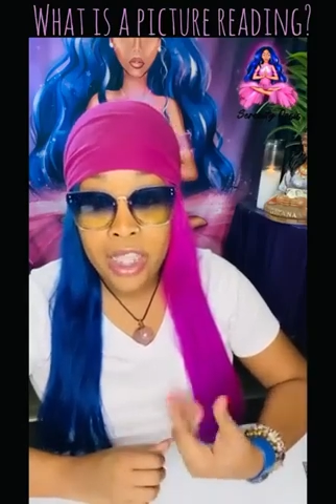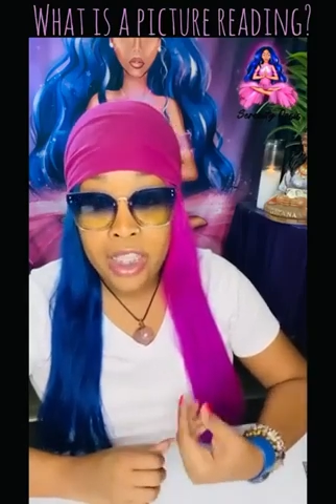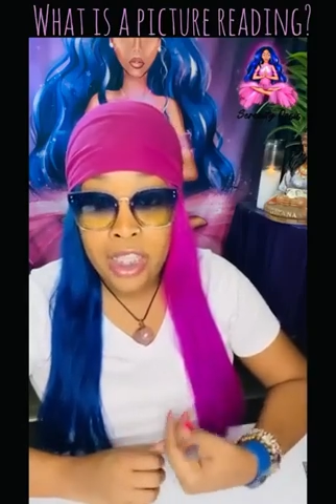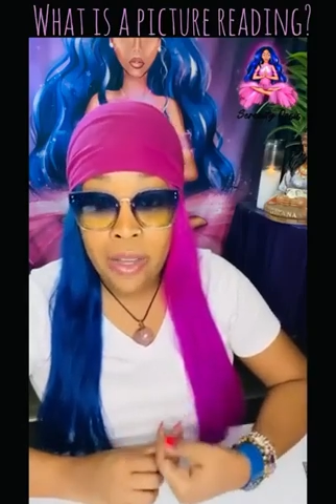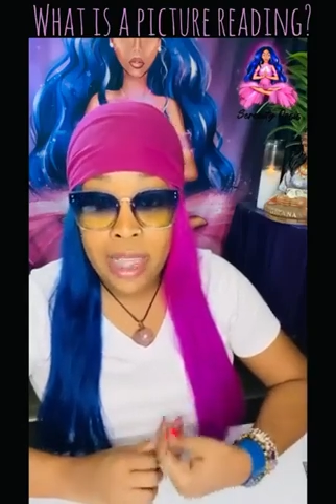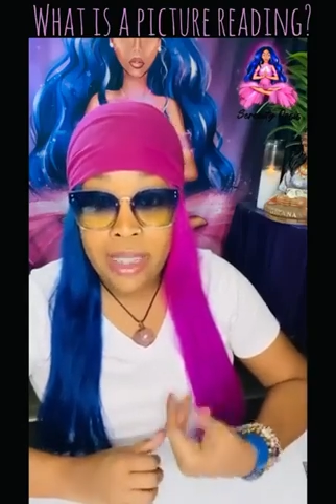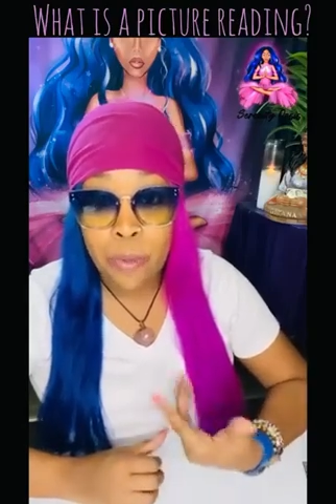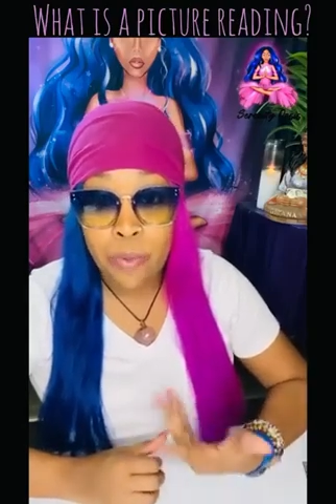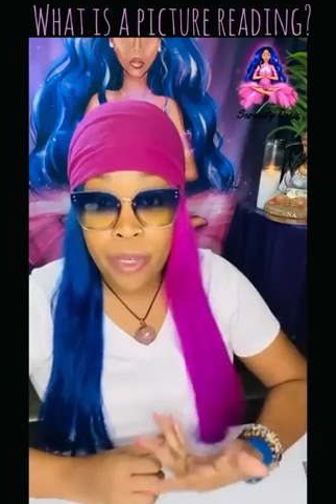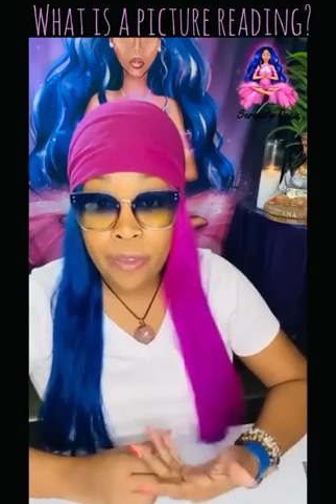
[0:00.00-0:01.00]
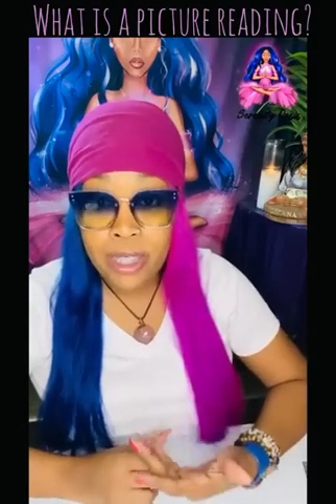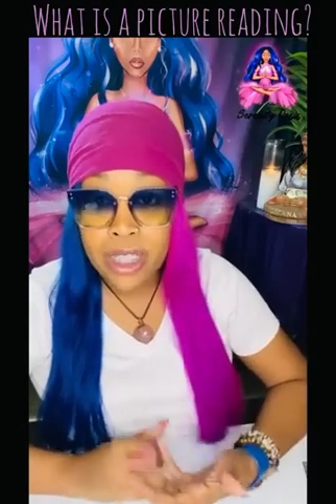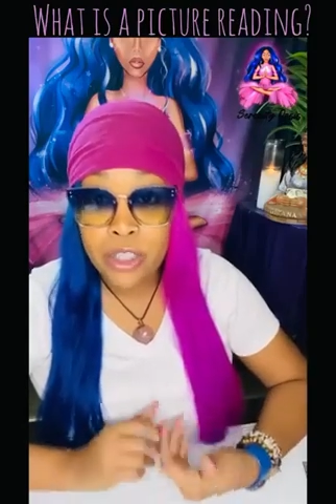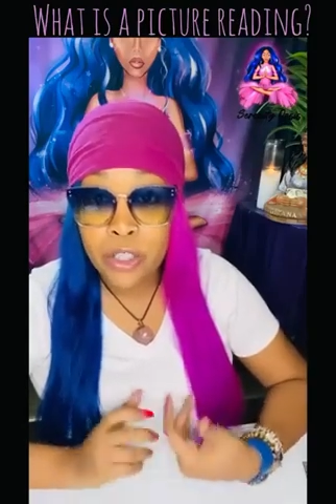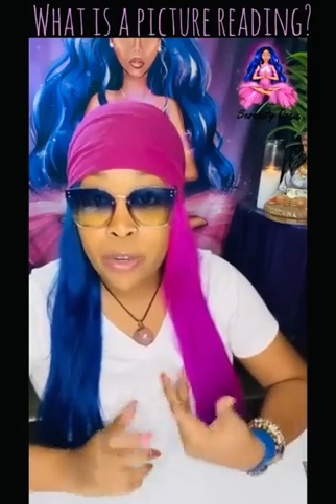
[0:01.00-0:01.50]
So it's a brief
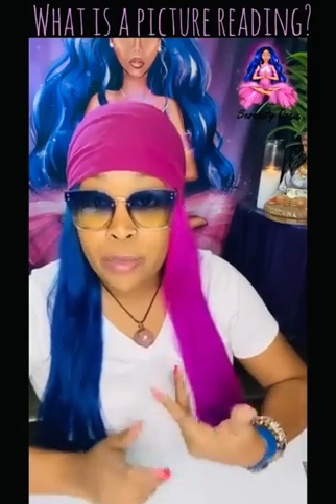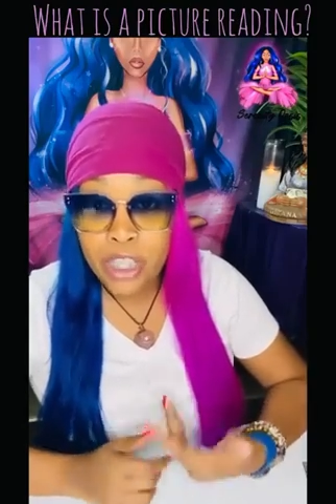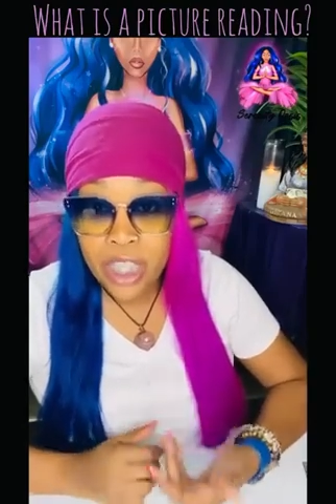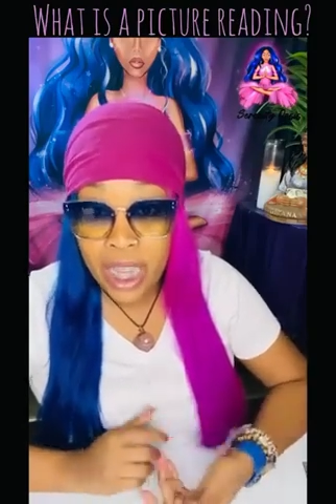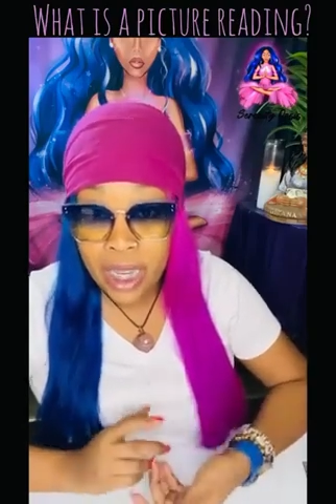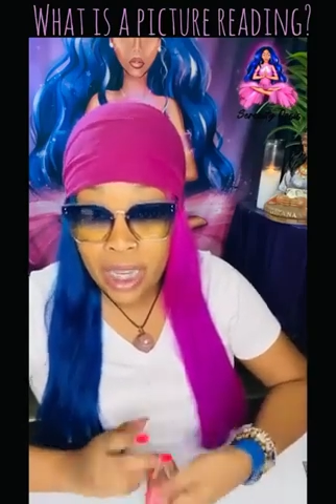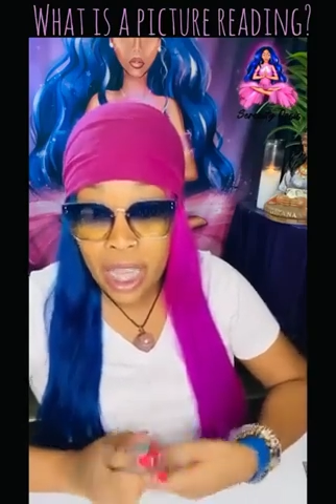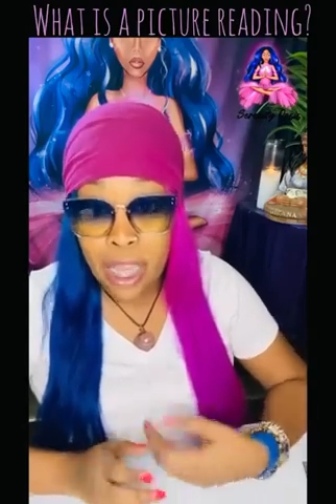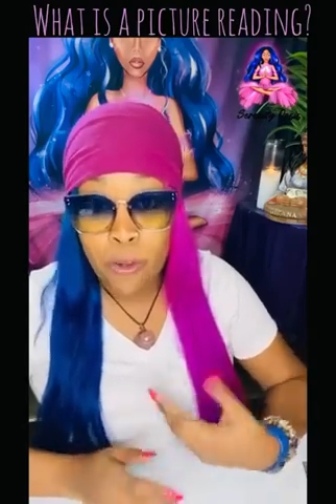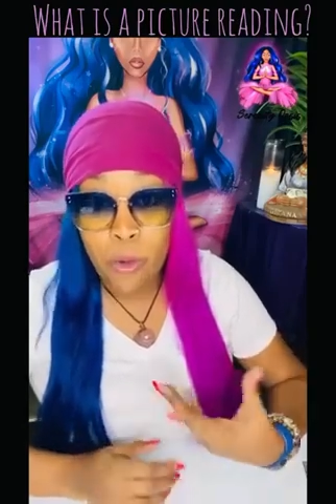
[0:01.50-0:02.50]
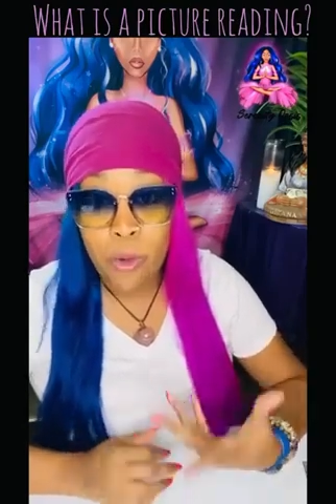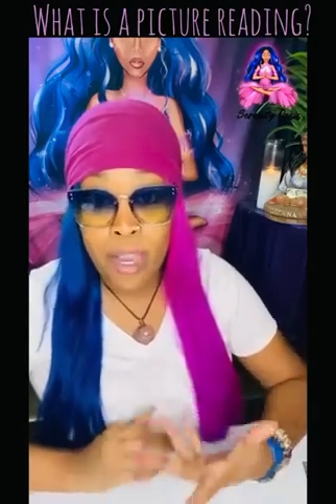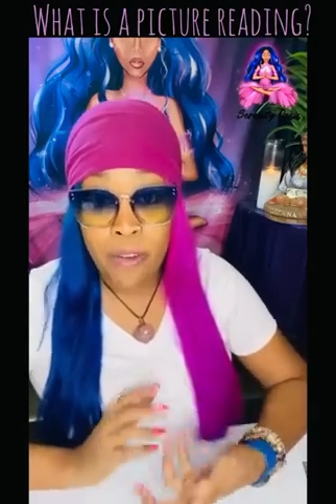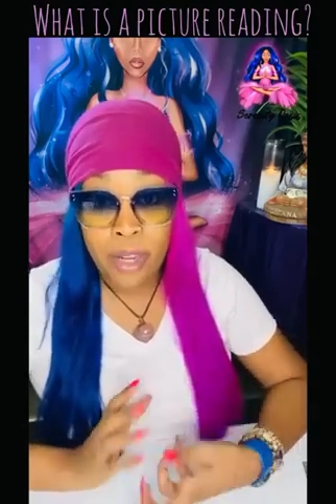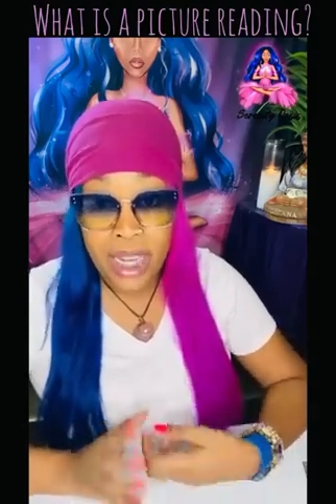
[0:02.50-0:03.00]
description of
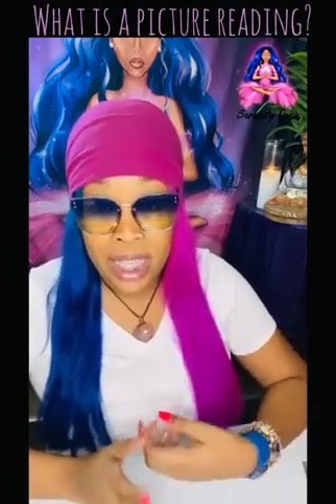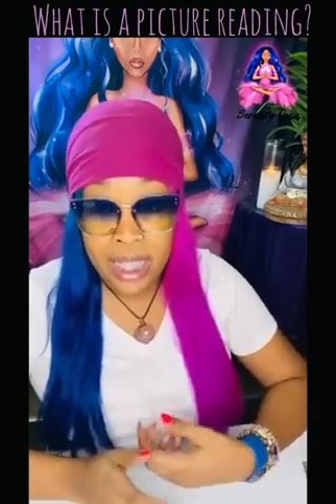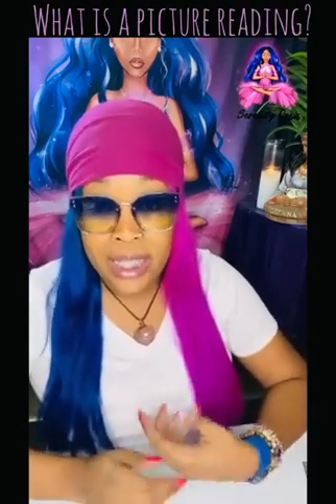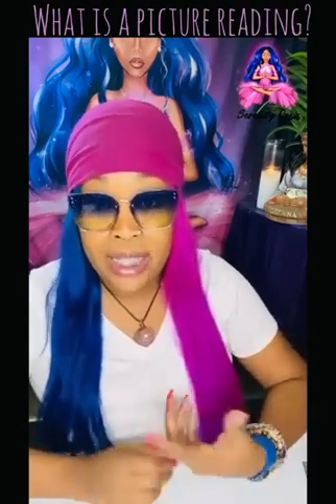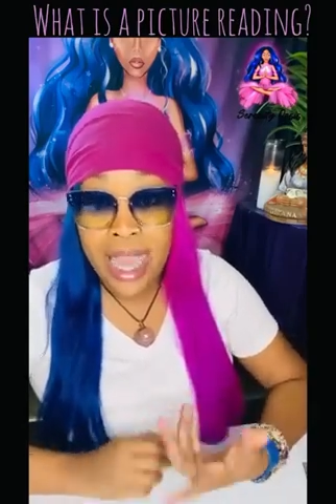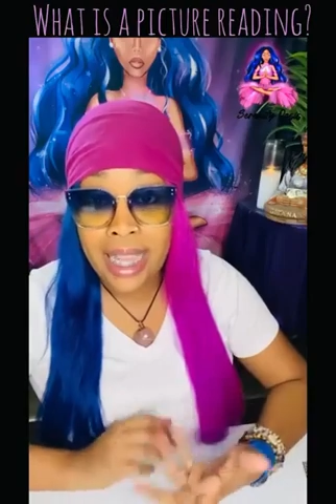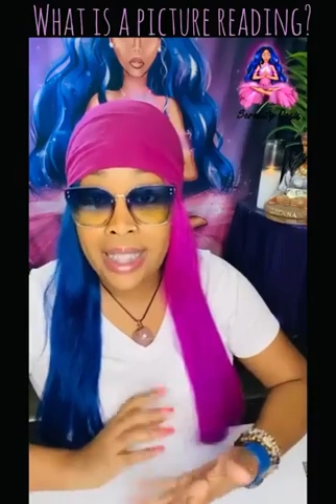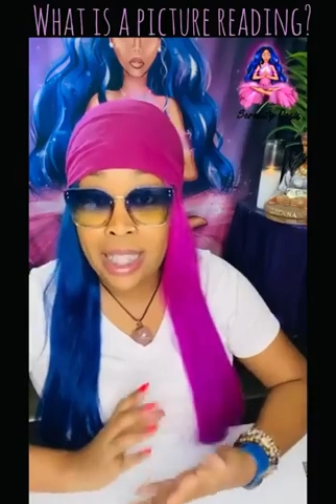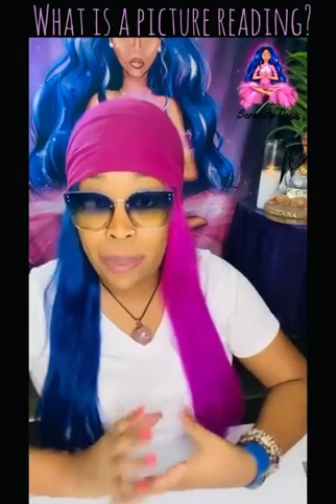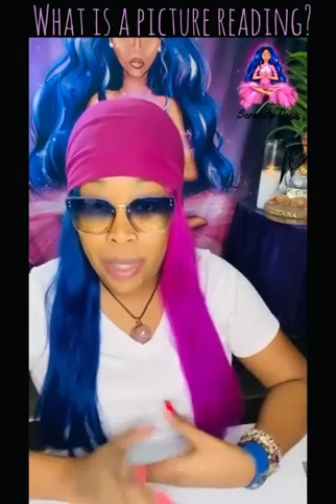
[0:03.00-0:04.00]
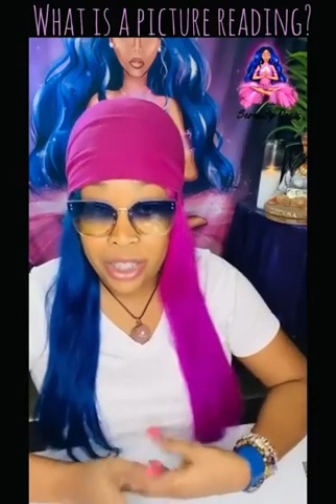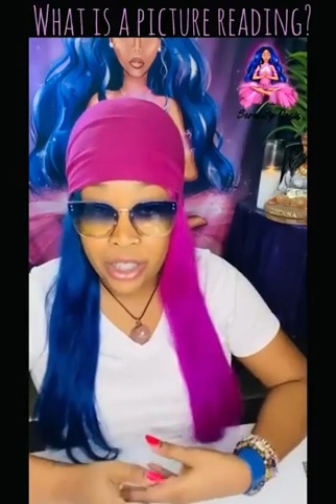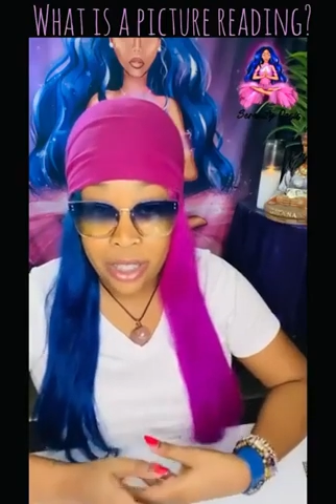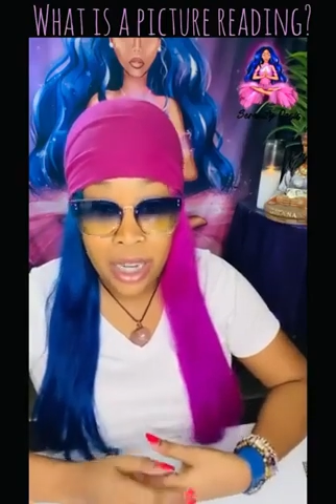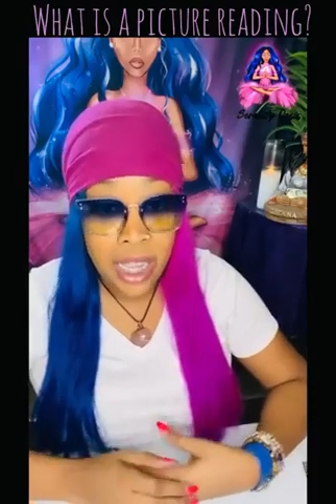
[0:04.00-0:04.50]
whoever it is that is in the picture.